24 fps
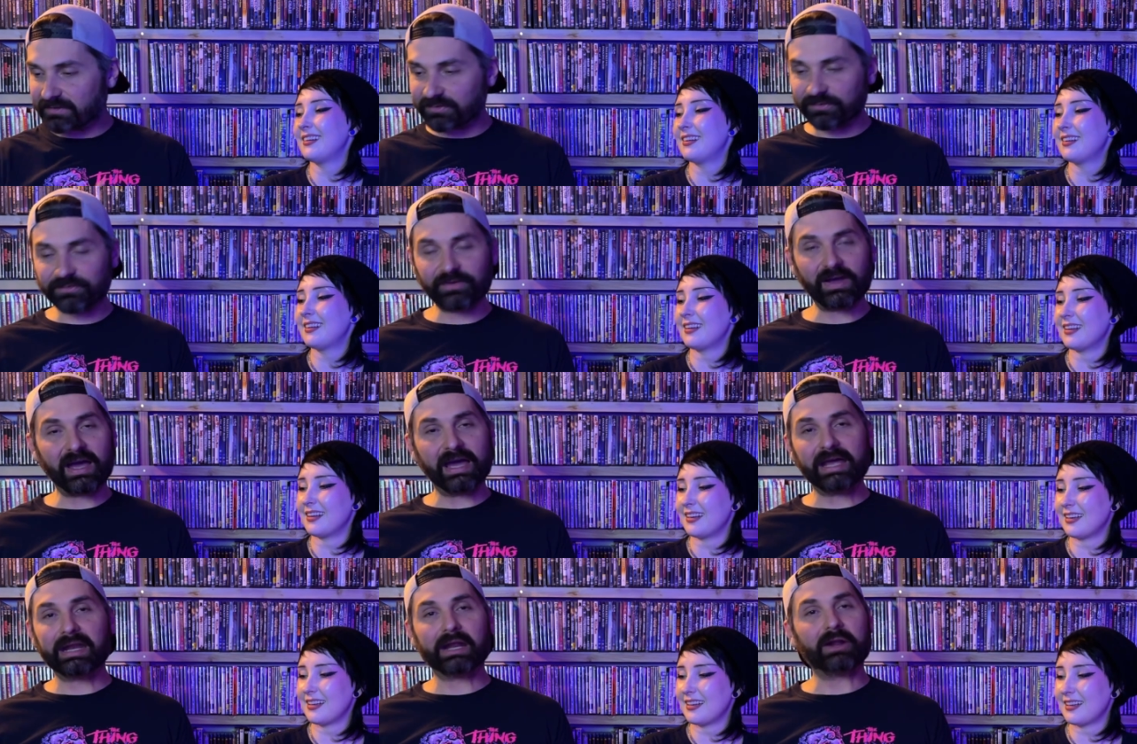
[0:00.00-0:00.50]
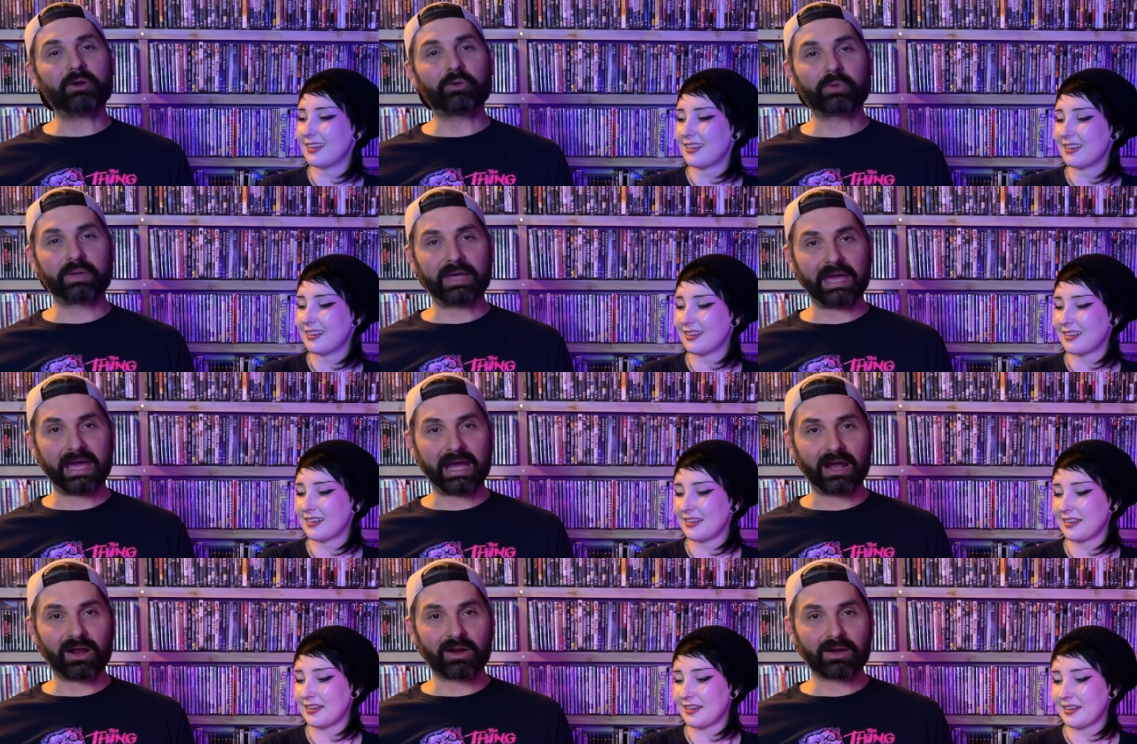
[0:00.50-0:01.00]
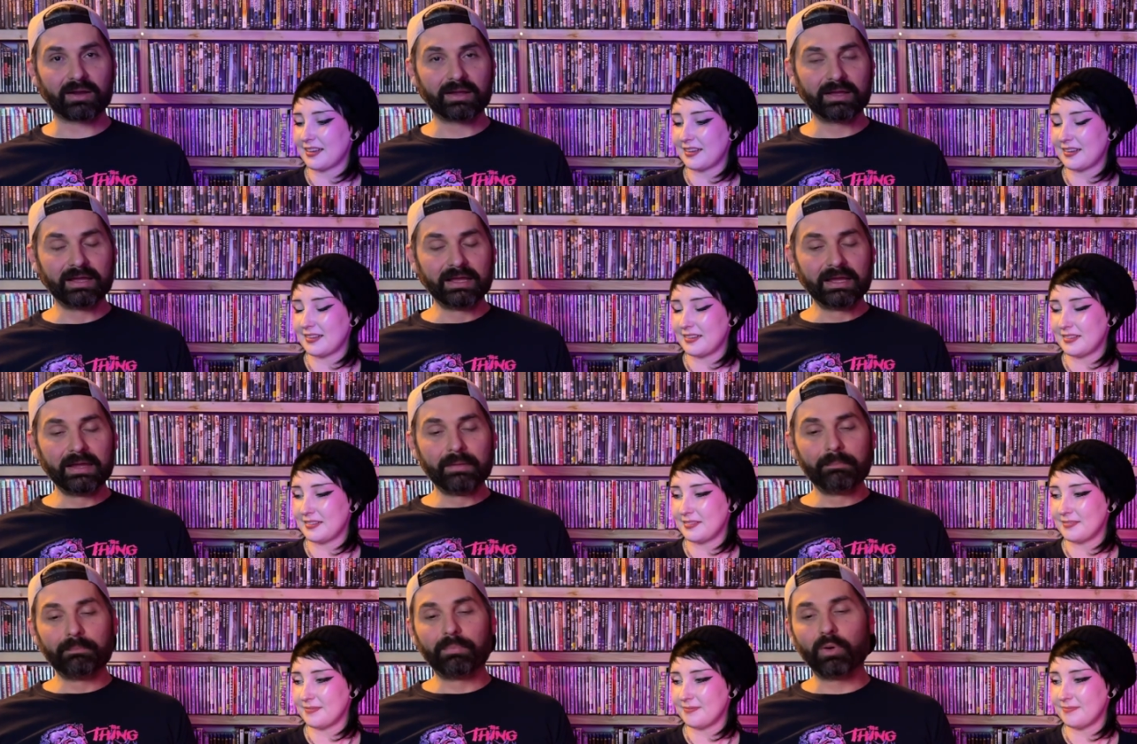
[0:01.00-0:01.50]
Speaker 1: fine. I don't care.
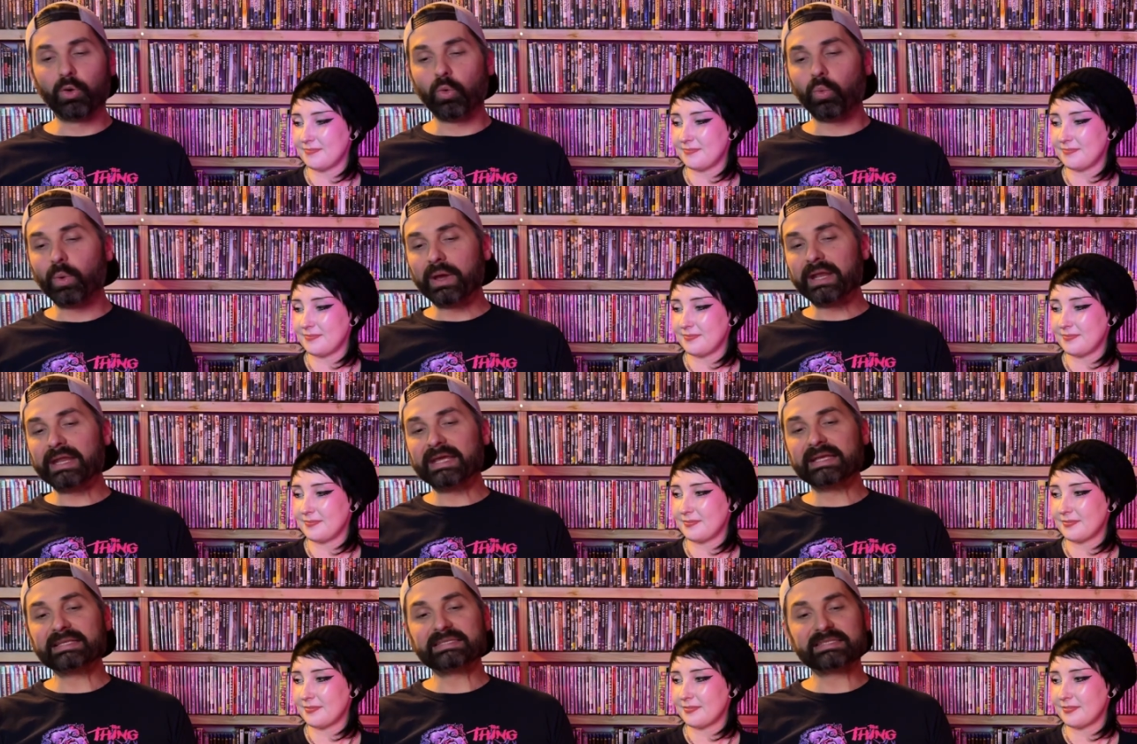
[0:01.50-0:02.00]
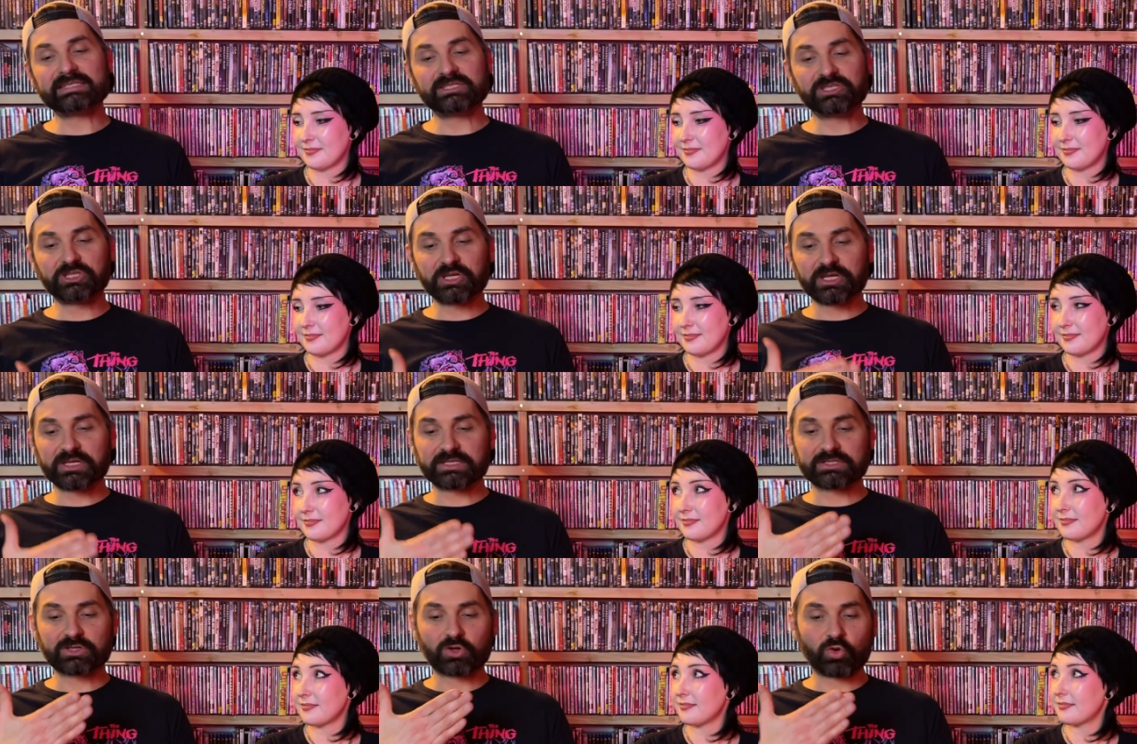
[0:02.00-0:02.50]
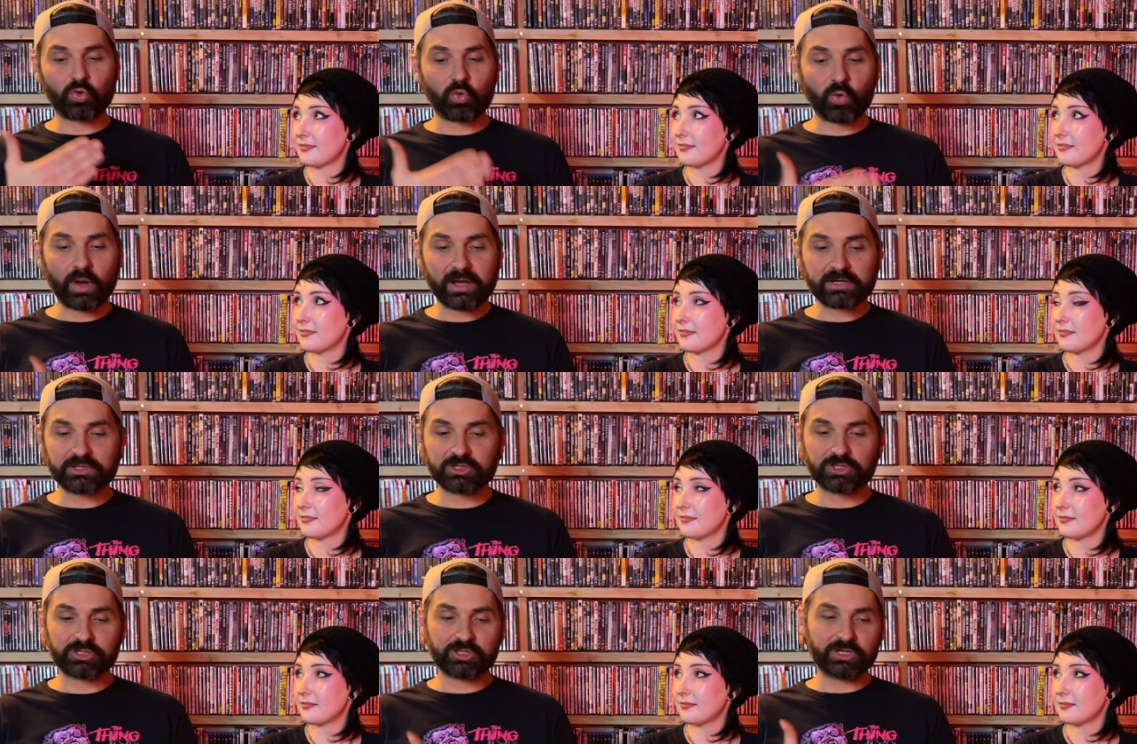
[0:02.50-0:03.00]
But when it's just
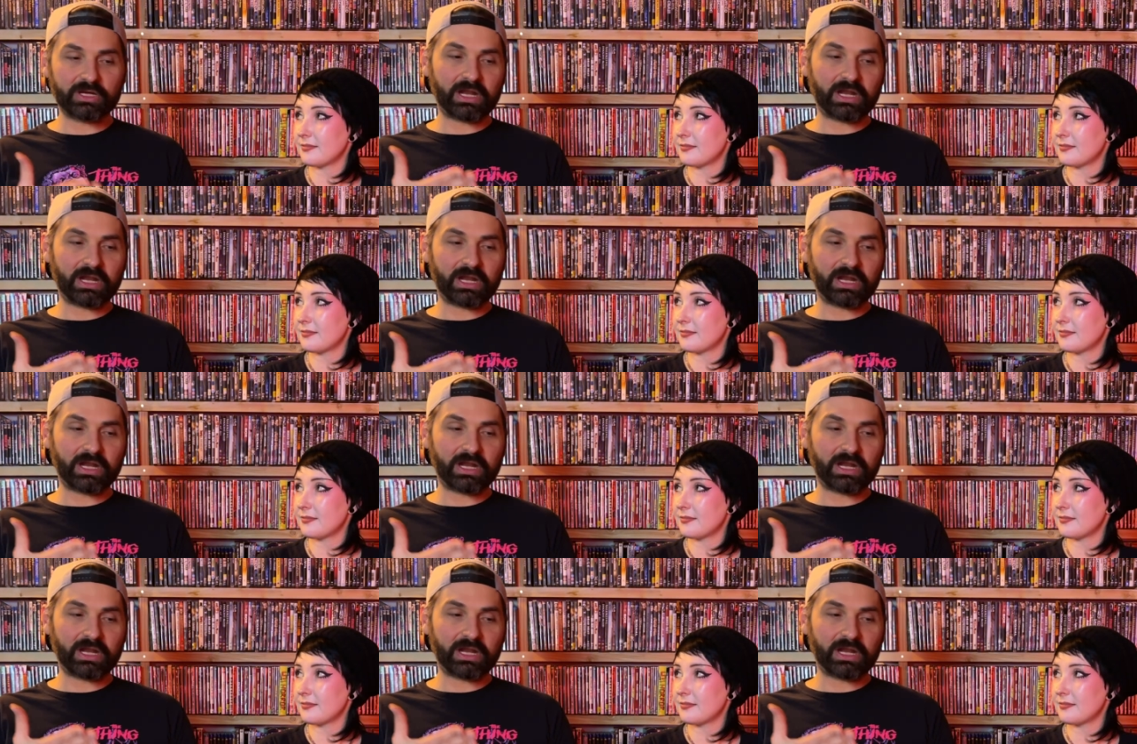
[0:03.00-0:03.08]
question